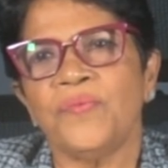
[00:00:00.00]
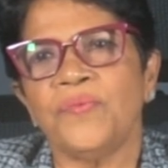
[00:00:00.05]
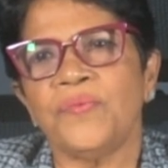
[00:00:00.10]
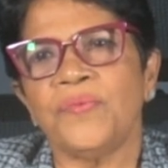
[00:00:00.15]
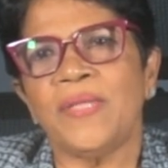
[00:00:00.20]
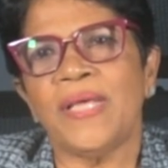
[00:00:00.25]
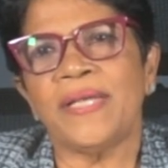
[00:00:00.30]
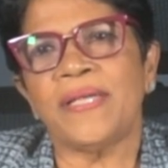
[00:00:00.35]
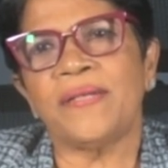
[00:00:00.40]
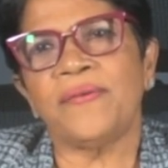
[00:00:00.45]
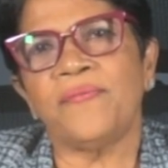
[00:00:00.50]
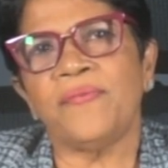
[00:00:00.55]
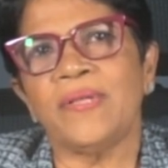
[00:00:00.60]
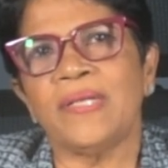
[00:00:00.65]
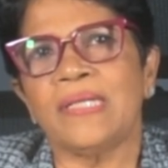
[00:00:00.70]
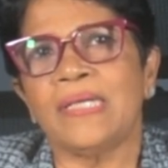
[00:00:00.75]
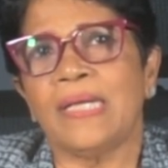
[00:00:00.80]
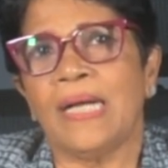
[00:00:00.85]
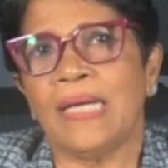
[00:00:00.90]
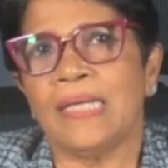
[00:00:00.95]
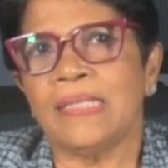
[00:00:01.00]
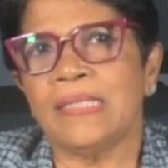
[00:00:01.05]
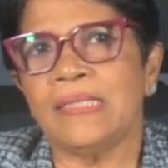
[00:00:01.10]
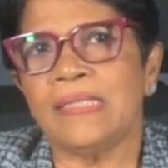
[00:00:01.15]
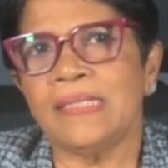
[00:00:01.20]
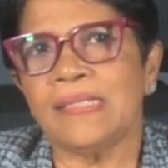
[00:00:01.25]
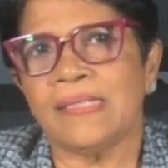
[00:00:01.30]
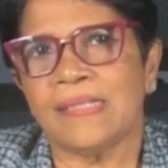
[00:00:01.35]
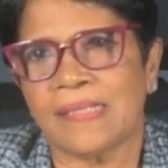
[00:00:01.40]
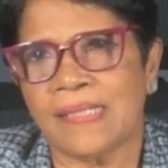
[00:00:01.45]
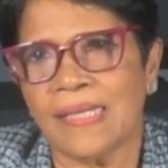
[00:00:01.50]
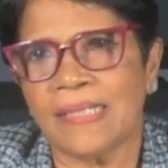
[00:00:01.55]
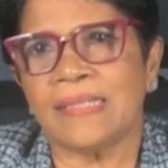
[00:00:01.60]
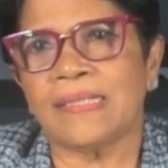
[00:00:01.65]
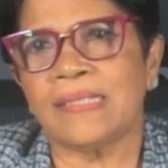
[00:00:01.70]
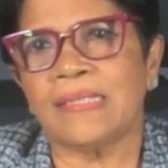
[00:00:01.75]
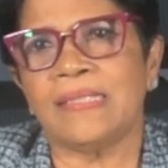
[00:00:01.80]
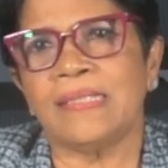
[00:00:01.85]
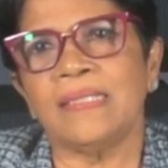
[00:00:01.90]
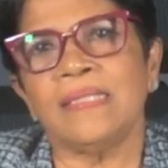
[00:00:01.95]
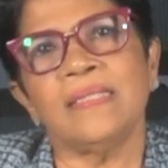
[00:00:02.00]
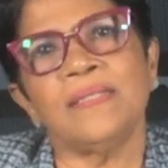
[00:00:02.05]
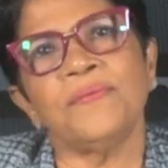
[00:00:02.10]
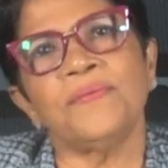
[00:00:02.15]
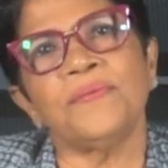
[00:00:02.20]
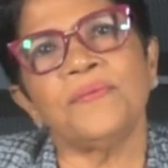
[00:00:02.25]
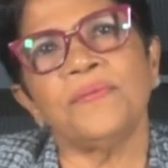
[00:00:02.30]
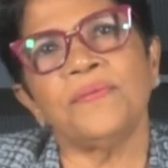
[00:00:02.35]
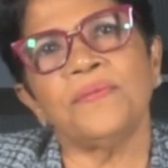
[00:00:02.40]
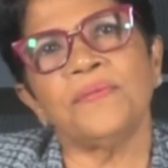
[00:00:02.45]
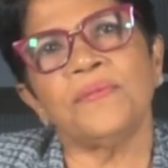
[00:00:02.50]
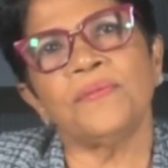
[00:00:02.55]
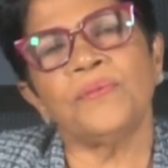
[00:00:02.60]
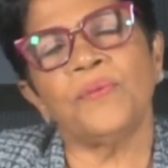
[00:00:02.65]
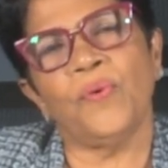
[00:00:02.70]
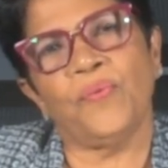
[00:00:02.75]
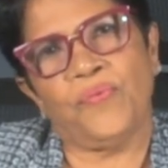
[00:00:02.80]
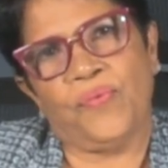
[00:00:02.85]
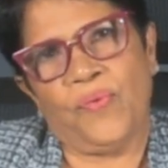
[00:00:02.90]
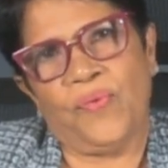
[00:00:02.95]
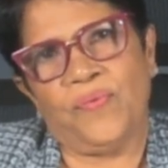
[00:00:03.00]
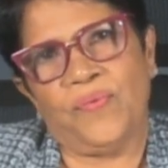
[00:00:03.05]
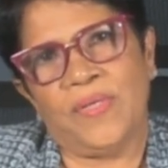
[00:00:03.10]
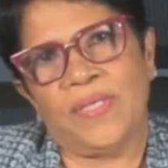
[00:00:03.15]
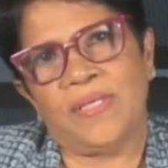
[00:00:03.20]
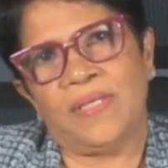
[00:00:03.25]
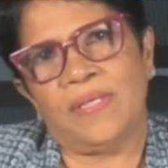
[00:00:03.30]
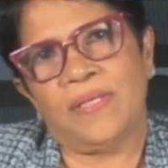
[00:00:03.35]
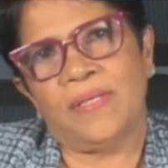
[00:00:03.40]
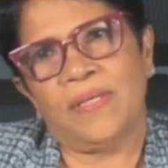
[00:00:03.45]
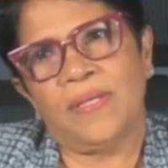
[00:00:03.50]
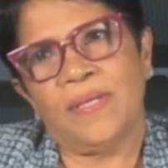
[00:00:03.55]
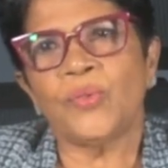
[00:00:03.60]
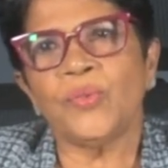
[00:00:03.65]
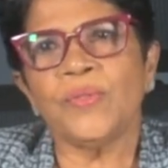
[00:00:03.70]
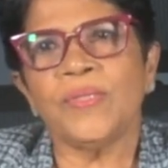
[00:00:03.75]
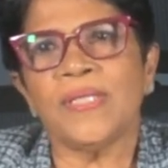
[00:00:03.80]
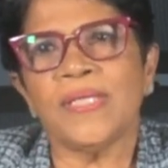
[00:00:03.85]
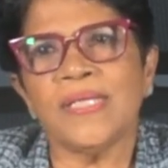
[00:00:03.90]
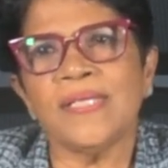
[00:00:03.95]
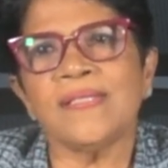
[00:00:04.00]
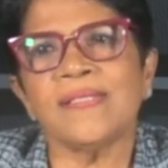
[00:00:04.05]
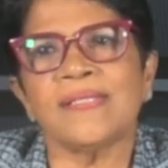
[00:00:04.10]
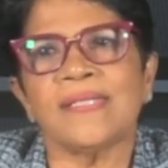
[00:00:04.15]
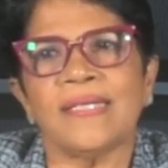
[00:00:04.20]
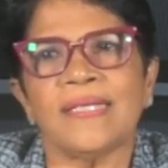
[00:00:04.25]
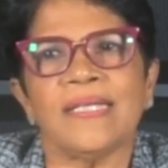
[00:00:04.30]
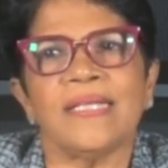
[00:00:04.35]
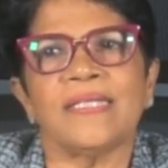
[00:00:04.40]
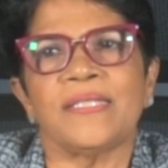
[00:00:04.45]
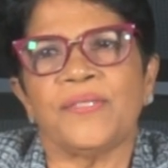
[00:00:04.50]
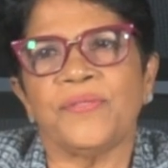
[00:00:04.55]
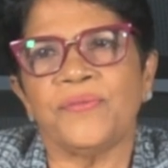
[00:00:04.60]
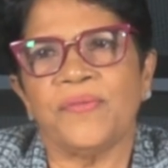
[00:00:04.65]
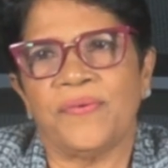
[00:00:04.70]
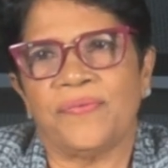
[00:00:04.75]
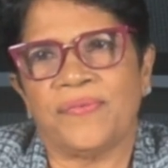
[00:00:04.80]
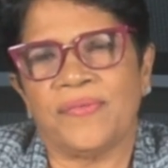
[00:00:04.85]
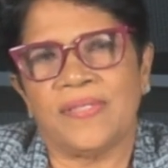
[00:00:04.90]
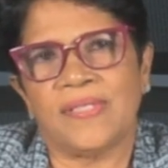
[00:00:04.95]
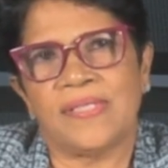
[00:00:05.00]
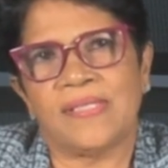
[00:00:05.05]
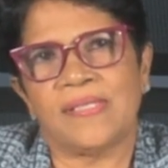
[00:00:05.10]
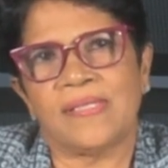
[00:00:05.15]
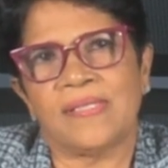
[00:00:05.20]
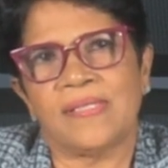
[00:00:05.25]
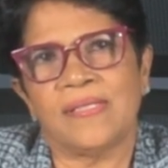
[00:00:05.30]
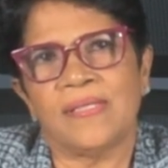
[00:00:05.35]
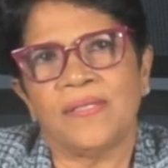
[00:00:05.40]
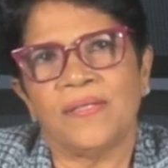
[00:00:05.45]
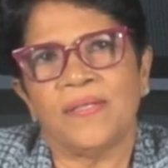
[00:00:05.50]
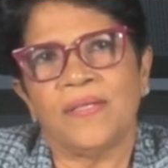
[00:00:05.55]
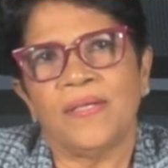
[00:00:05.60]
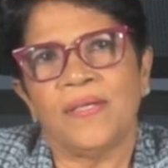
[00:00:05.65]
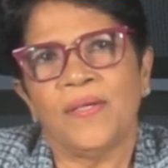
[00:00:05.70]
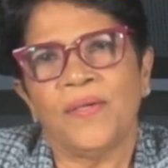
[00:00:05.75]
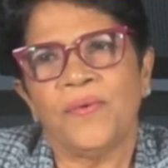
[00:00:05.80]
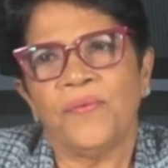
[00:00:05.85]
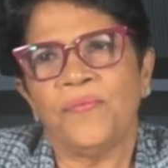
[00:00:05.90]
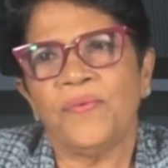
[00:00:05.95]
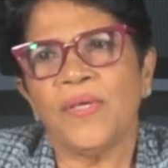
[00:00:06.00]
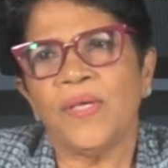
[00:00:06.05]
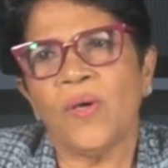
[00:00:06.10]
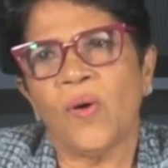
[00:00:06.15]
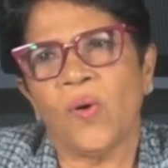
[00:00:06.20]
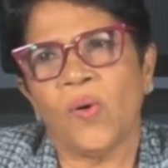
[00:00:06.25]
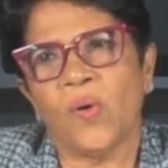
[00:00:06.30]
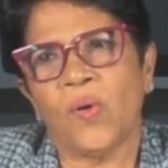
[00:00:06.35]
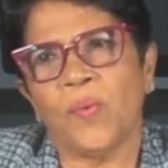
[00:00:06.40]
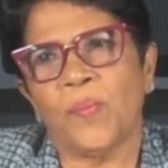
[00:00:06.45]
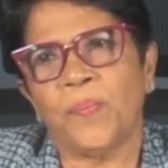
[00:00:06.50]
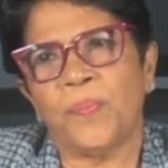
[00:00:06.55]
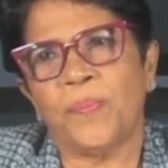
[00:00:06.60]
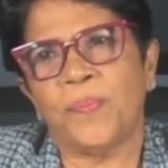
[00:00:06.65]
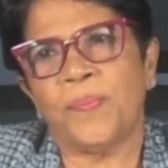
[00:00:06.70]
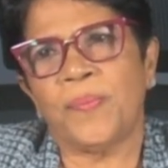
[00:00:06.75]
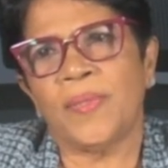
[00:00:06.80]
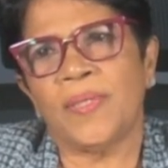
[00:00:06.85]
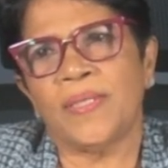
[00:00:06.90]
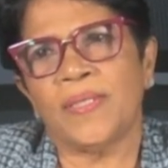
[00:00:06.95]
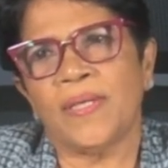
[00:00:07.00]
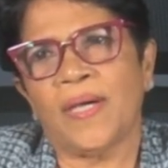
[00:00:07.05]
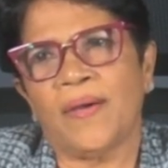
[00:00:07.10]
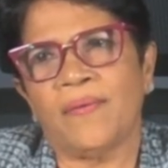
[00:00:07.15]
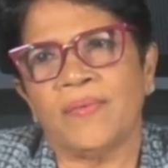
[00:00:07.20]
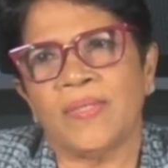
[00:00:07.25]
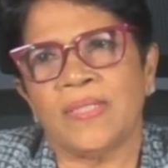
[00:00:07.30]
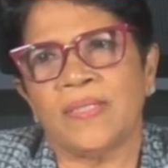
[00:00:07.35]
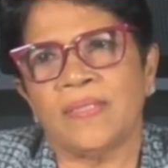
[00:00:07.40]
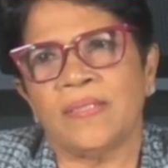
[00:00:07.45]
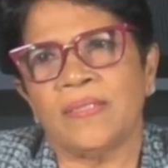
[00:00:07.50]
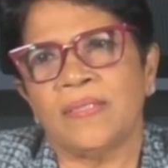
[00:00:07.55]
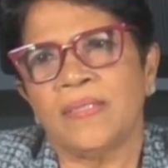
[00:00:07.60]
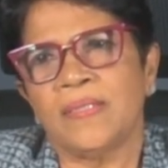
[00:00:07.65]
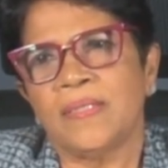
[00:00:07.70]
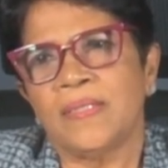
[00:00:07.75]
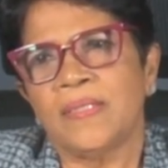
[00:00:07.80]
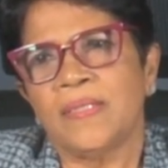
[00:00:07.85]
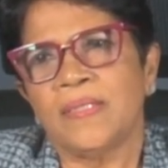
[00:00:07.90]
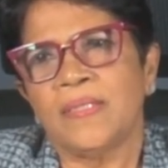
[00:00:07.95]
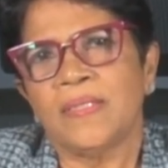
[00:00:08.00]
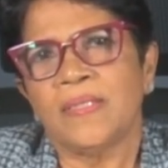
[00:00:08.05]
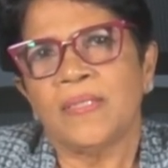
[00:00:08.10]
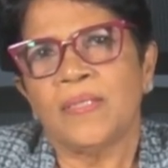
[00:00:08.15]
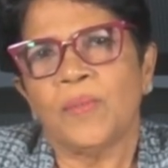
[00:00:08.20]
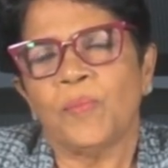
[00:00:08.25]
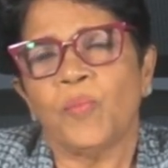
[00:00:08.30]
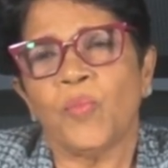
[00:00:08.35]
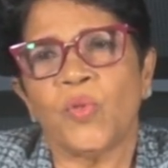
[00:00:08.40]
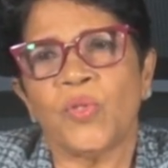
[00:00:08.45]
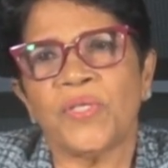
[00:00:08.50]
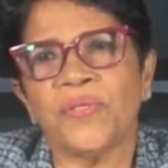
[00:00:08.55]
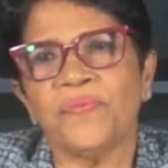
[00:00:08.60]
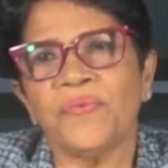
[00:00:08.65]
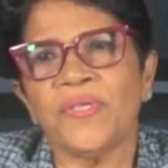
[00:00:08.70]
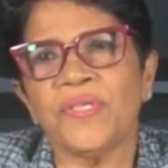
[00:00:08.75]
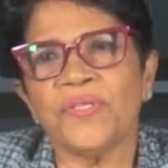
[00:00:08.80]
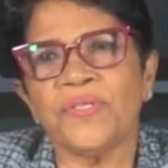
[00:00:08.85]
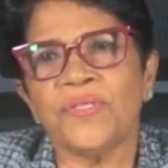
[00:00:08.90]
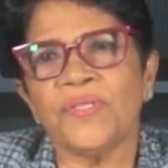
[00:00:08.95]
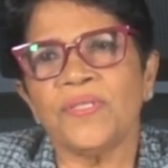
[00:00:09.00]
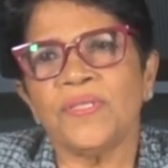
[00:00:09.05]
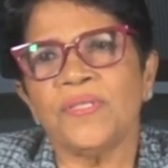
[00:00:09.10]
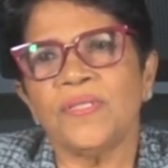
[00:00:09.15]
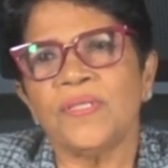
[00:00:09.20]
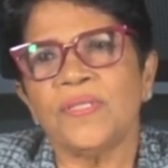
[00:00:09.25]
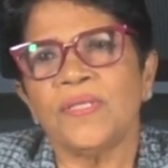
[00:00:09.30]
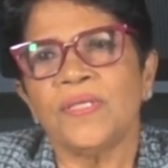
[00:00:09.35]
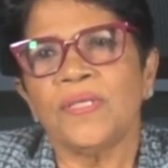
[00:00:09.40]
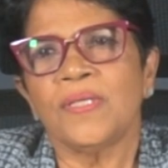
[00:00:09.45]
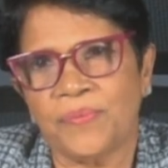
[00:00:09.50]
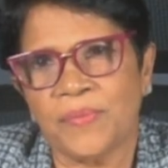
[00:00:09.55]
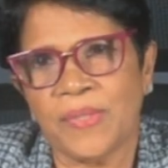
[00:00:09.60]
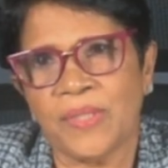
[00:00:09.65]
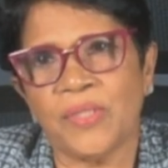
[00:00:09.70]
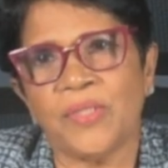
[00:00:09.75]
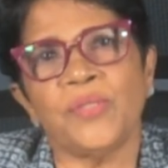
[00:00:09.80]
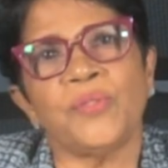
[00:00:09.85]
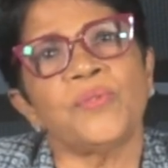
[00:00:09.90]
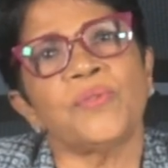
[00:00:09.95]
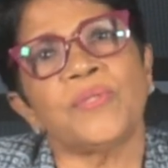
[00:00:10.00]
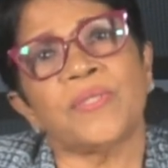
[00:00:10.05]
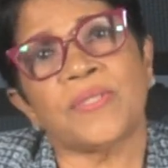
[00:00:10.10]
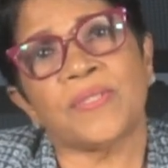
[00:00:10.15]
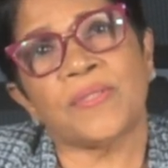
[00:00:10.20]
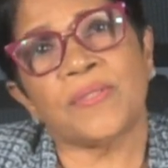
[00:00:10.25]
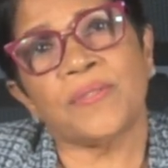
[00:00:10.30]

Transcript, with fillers: that will guide the sector go forward. Through these collective efforts, we hope uh, our motivation, we need to